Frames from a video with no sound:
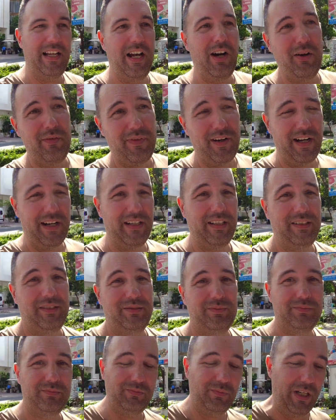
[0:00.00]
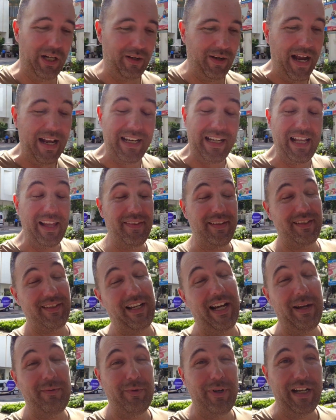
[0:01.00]
over, well, any length of
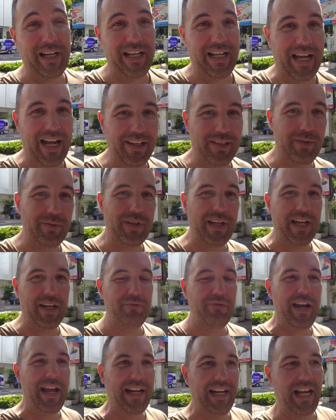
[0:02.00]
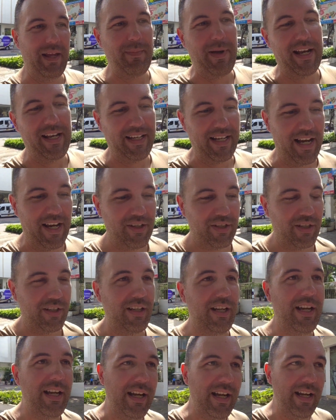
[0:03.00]
time really, and you take a regular
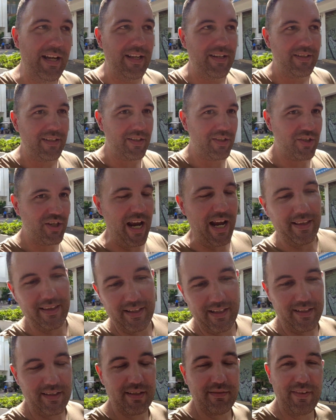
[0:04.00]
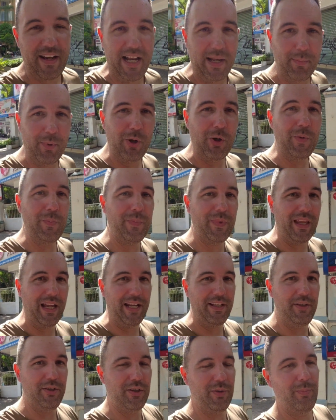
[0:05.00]
medication, just check that it's available
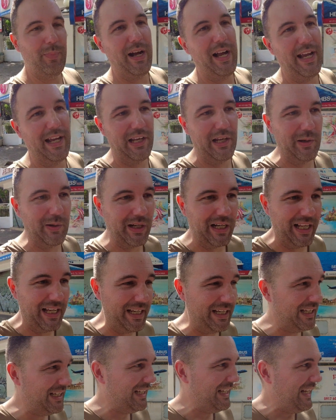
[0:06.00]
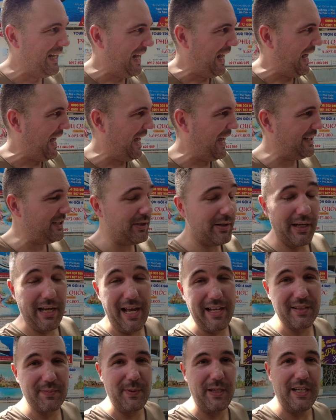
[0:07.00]
and you can buy it locally. And you can
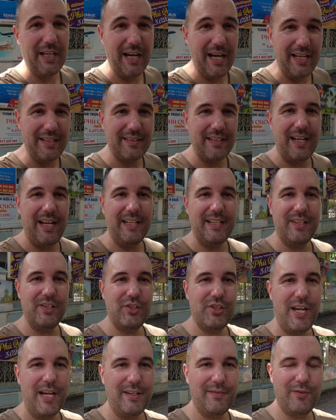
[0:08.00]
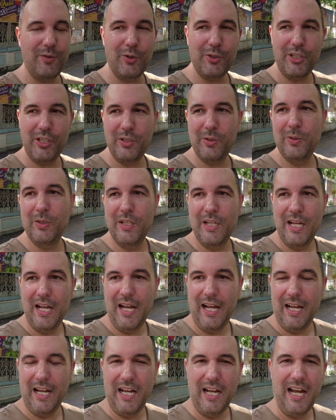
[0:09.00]
ask me, guys, and I can check for you.
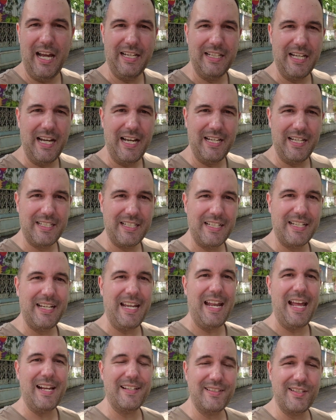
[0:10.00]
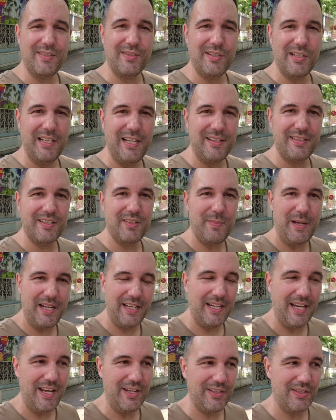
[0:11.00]
I can get access to lists of
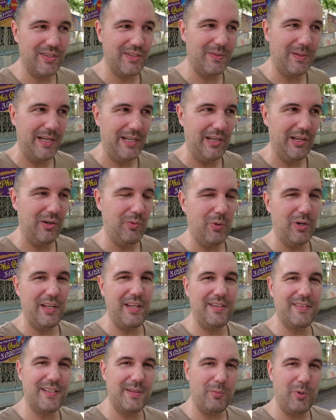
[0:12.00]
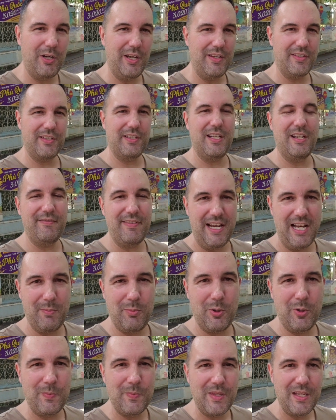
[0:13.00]
medications, so I know what is and what isn't
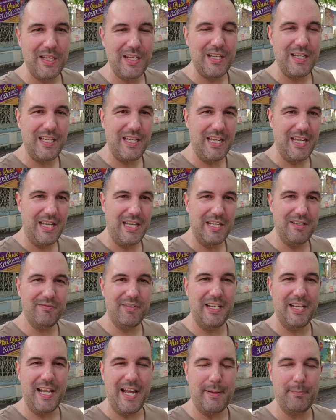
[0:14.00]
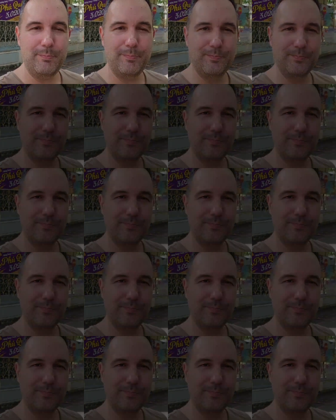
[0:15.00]
available here in Vietnam.